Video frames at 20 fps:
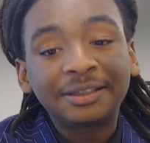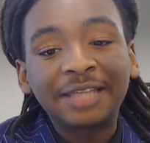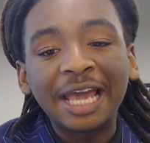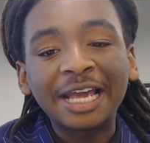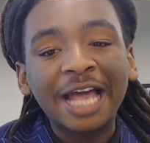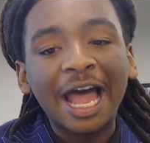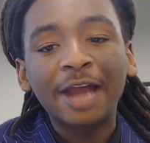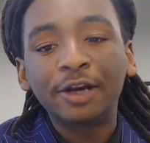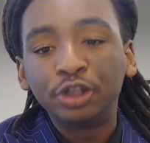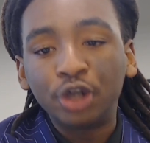
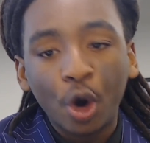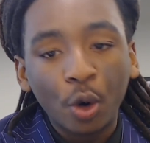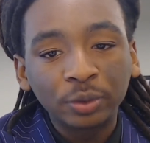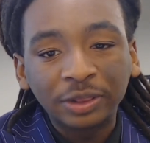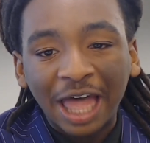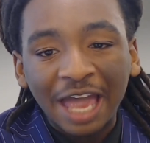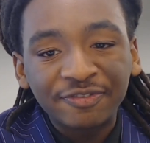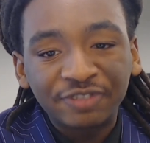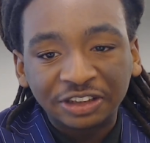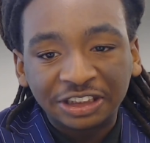They got no
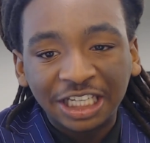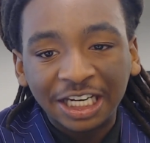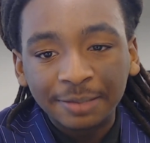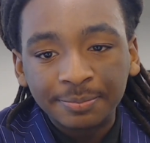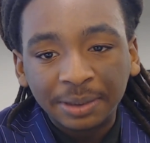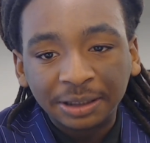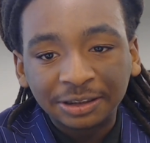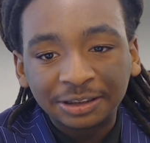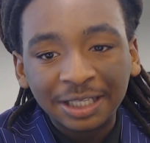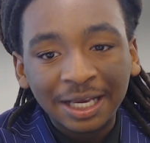life
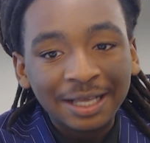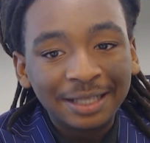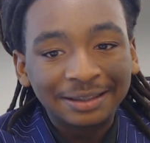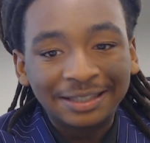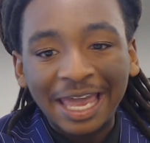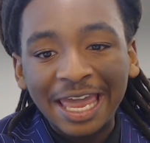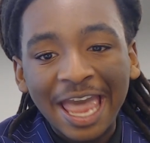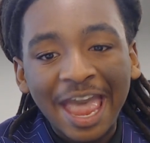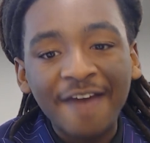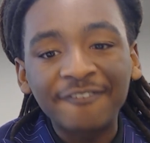achievements.
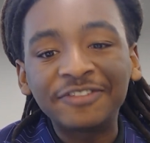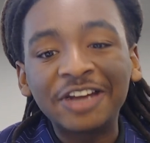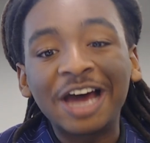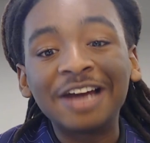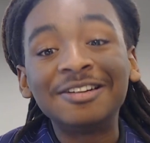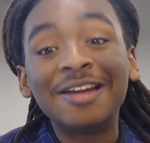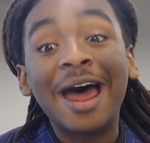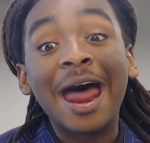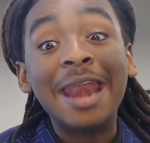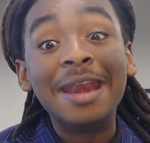They have
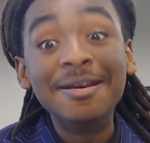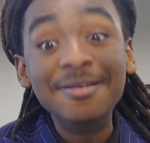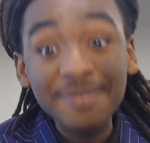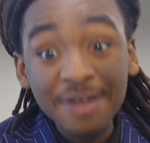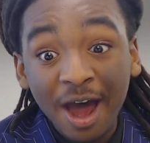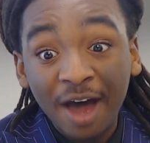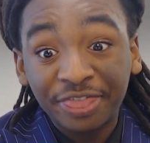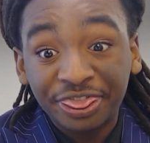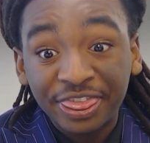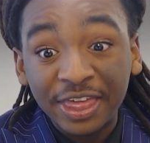done
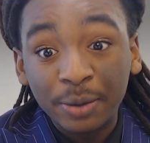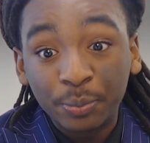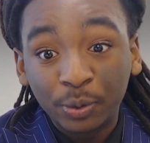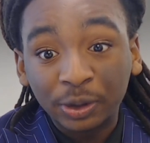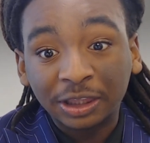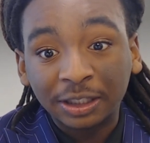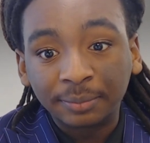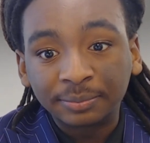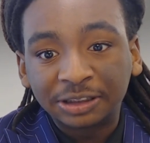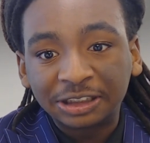
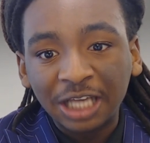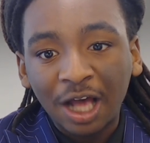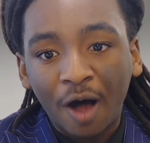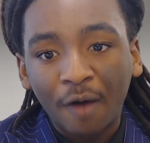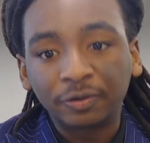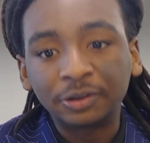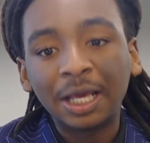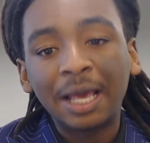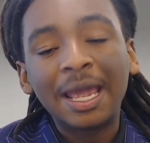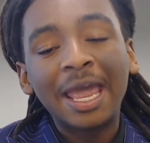nothing with
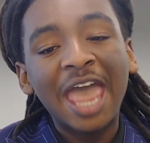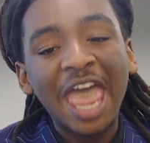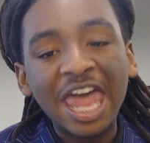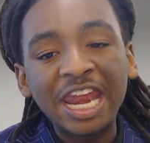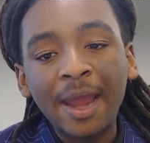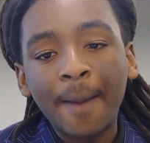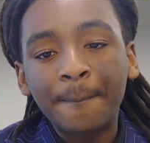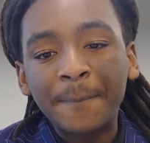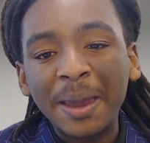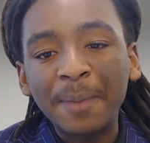themselves.
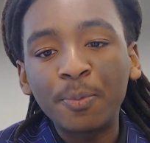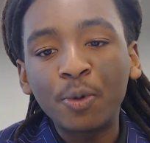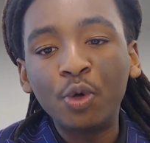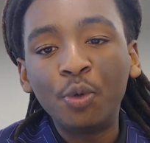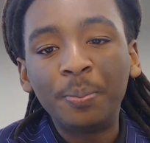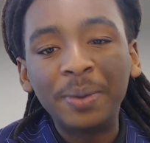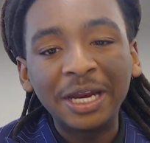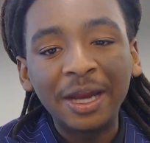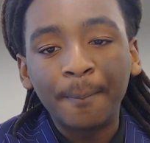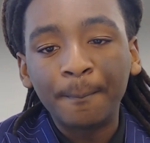And the people
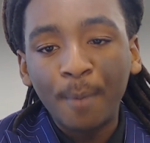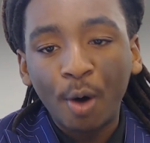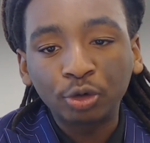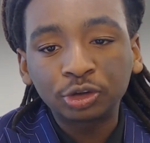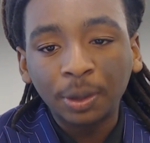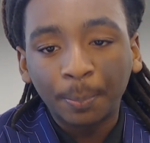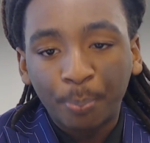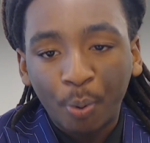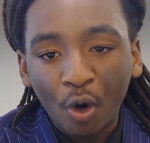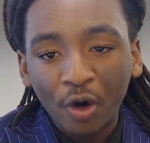who be the
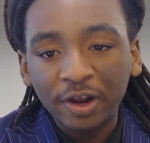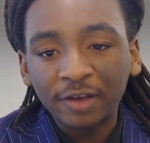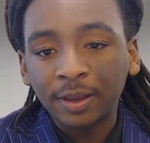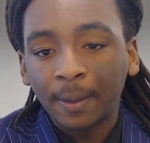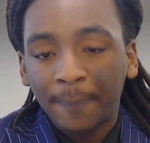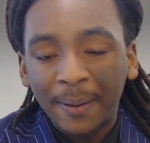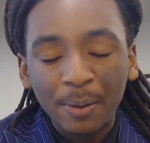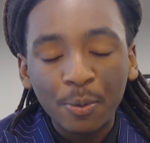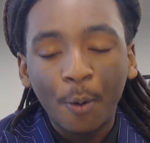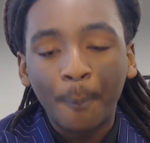most
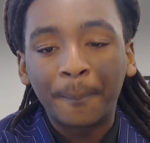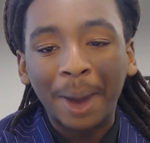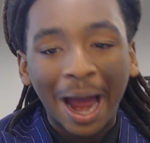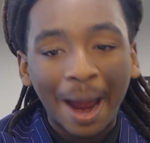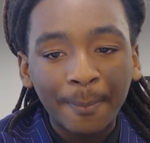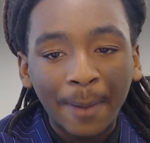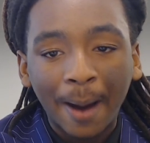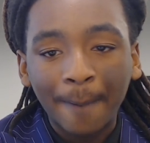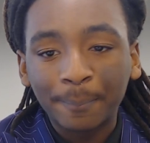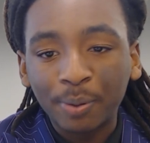supportive, the people who
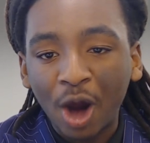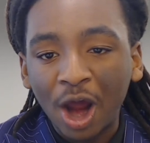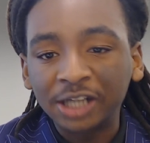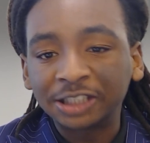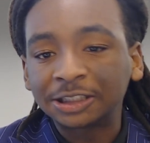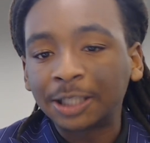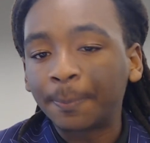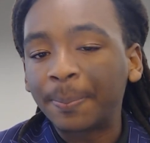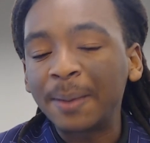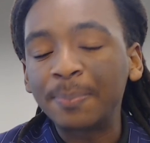buy my
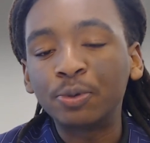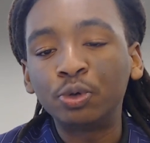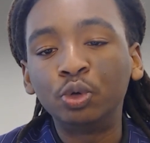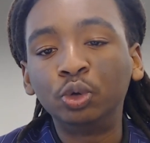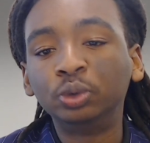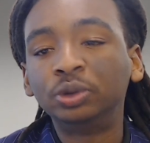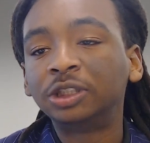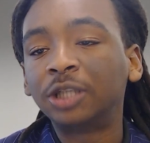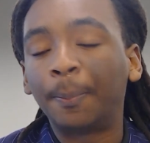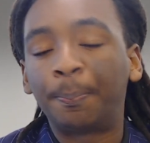products, the people
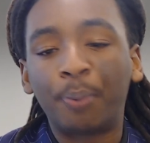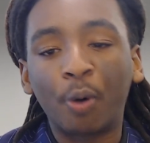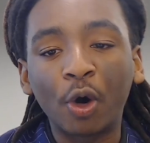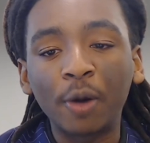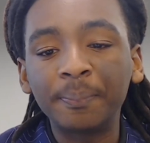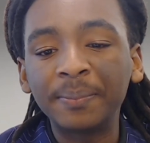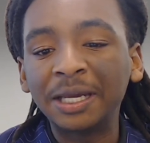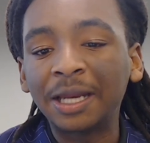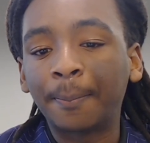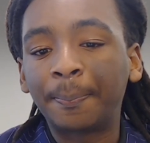who
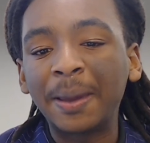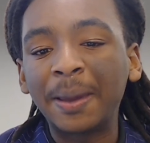support me,